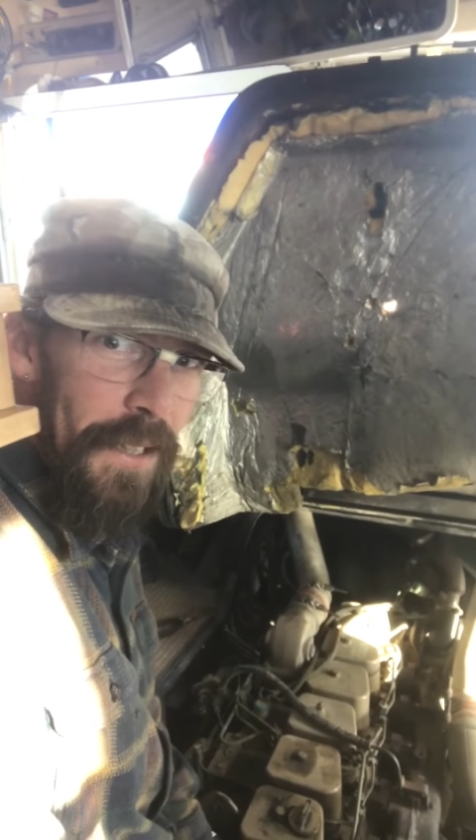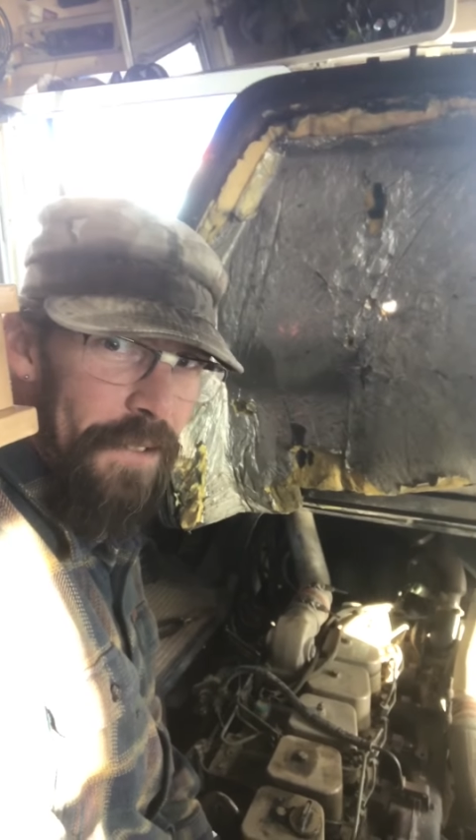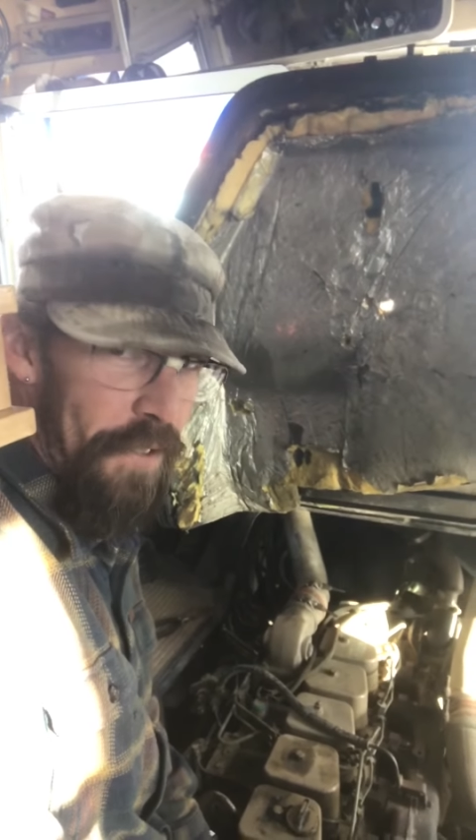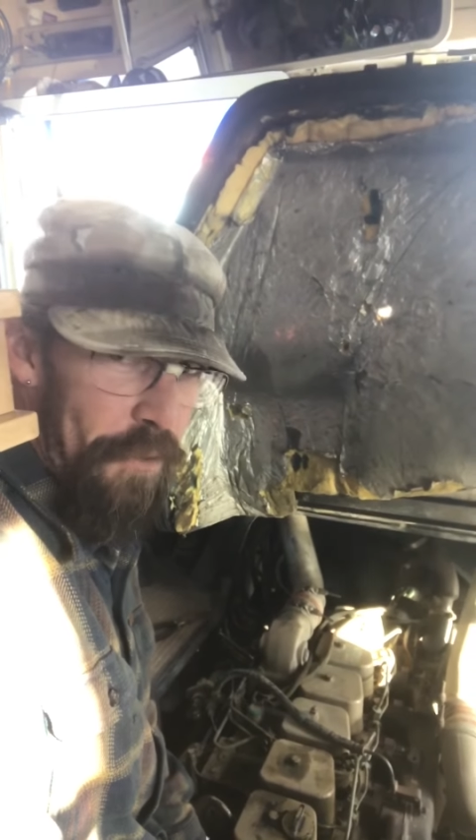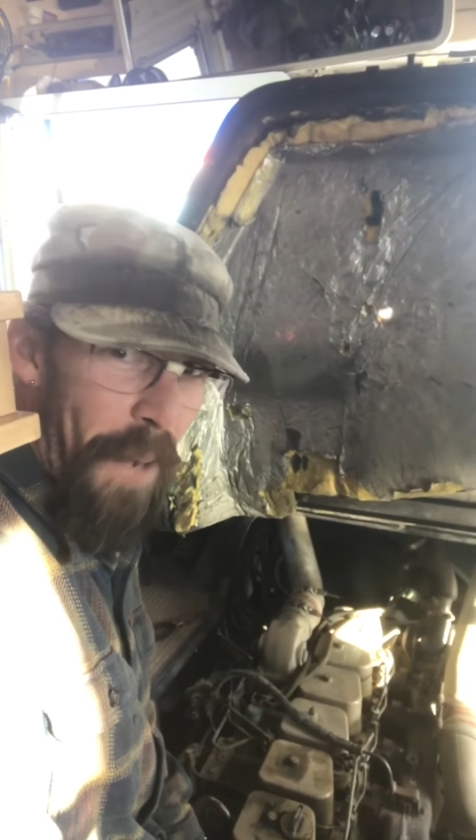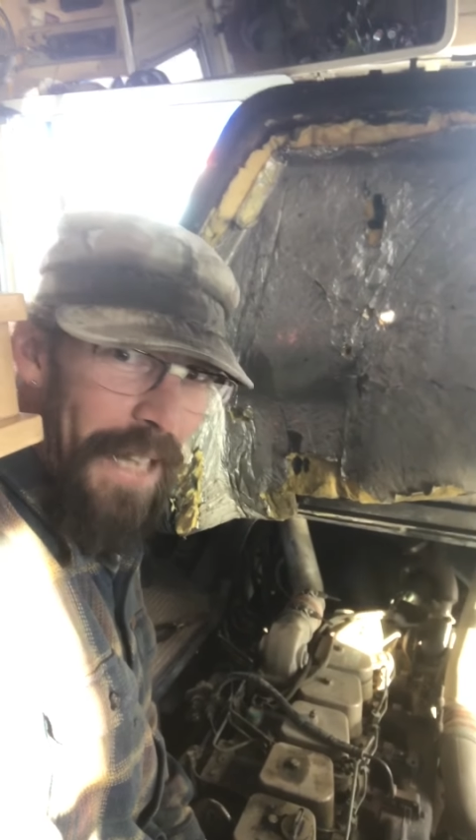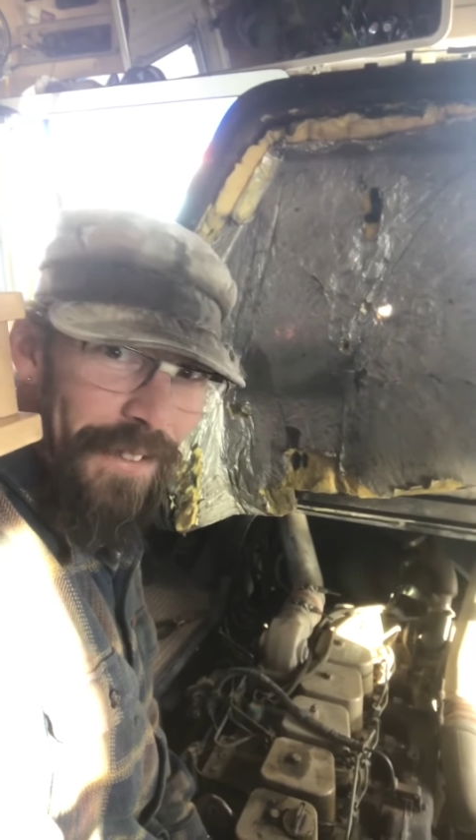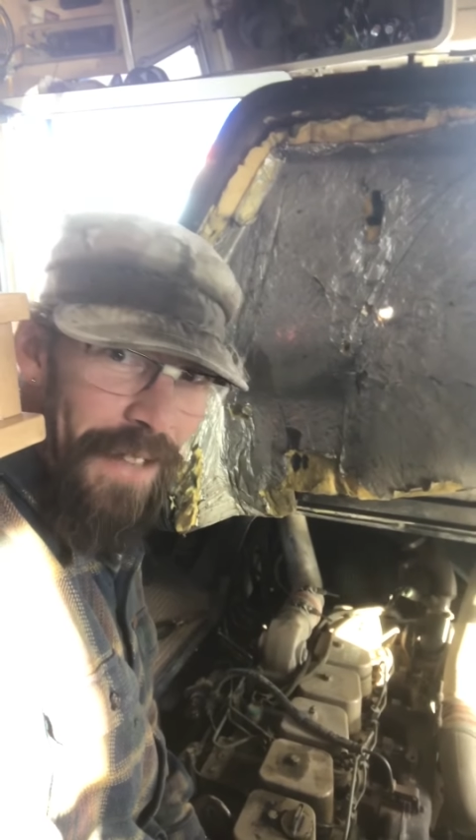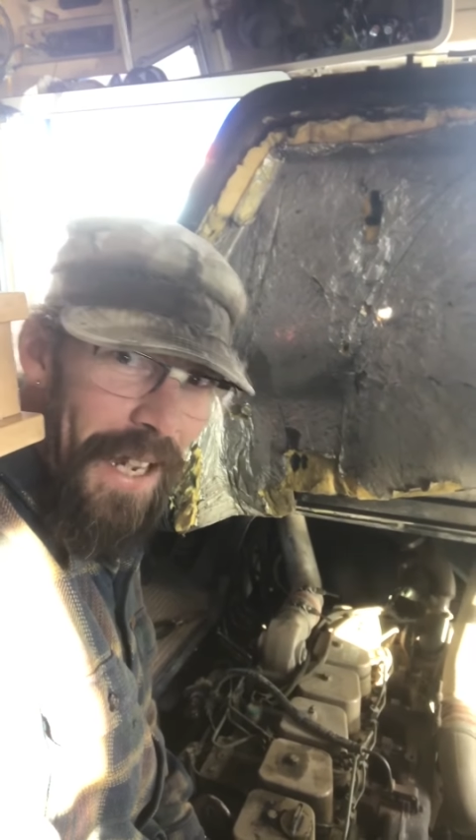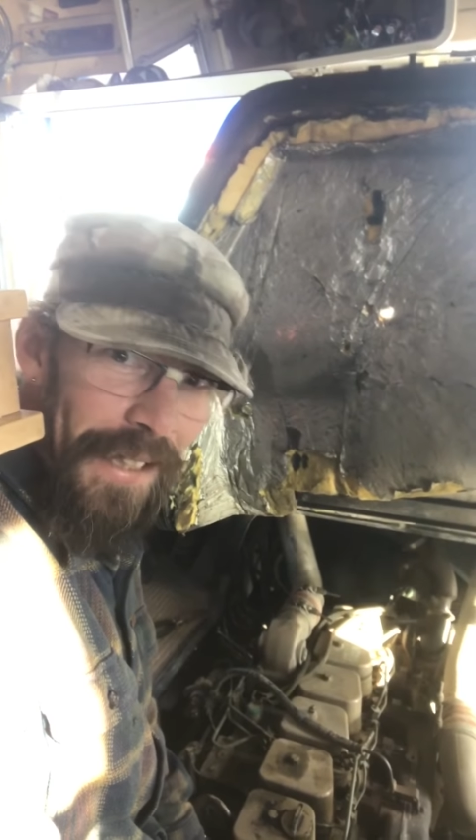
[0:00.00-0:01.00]
This is my
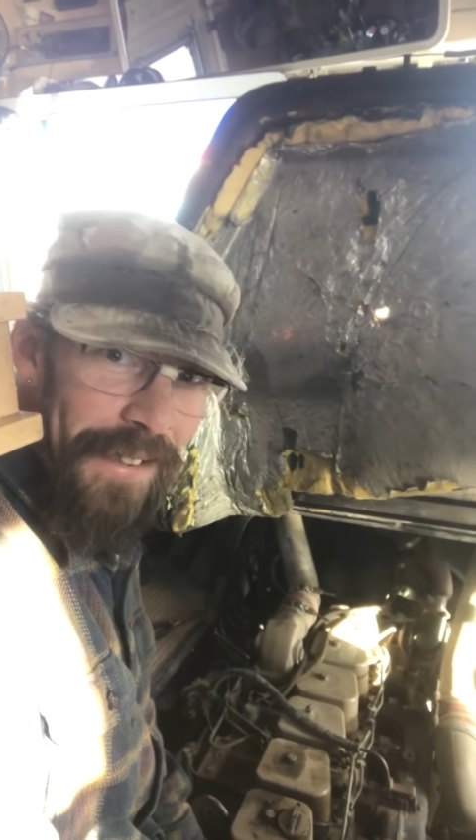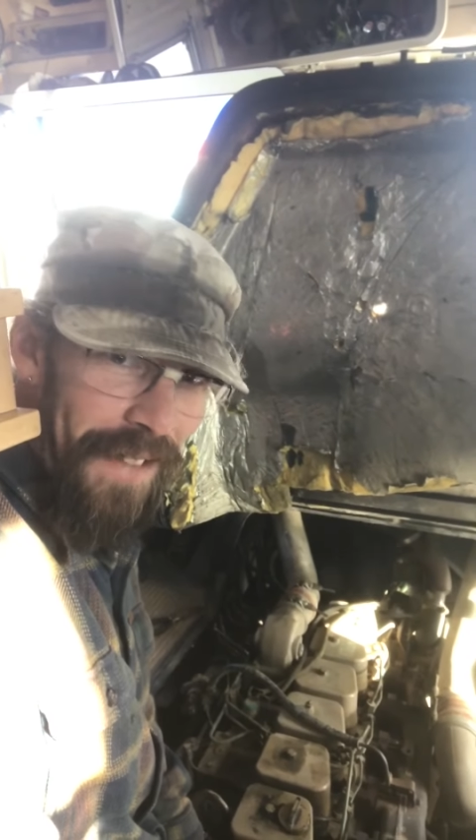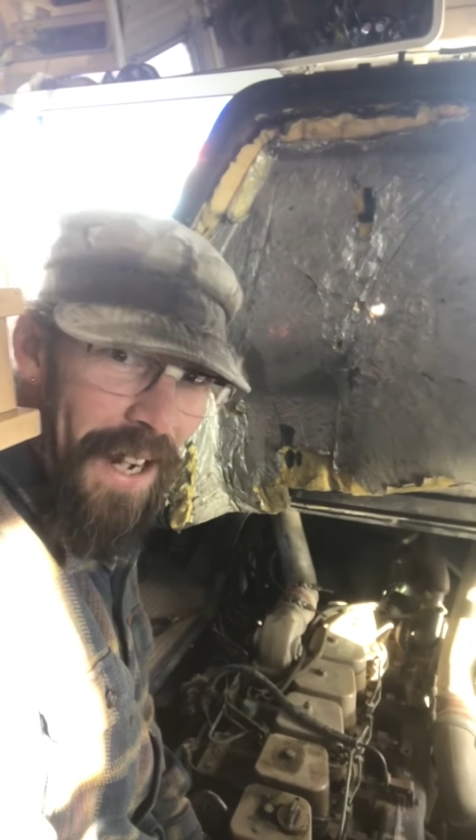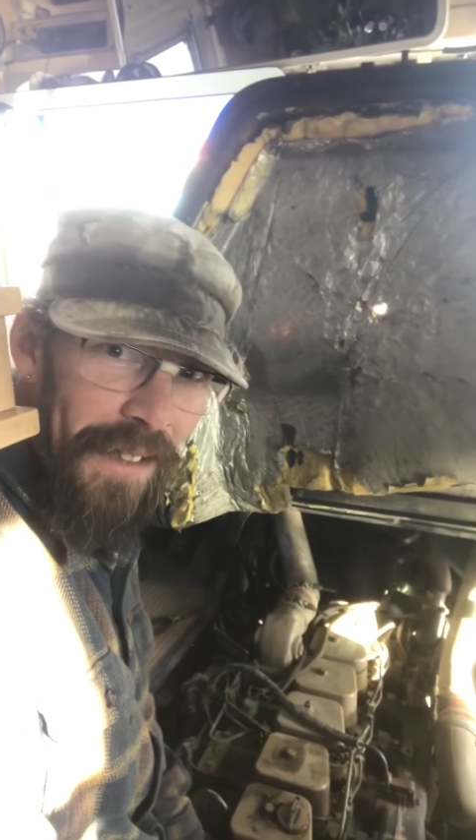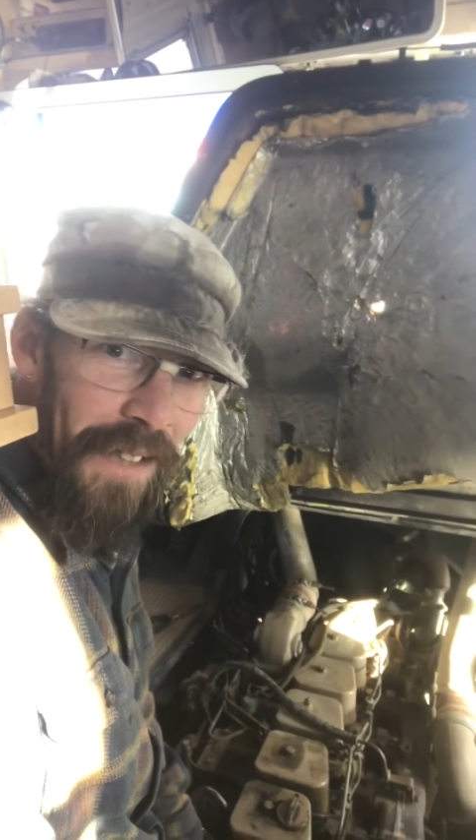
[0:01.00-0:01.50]
day-to-day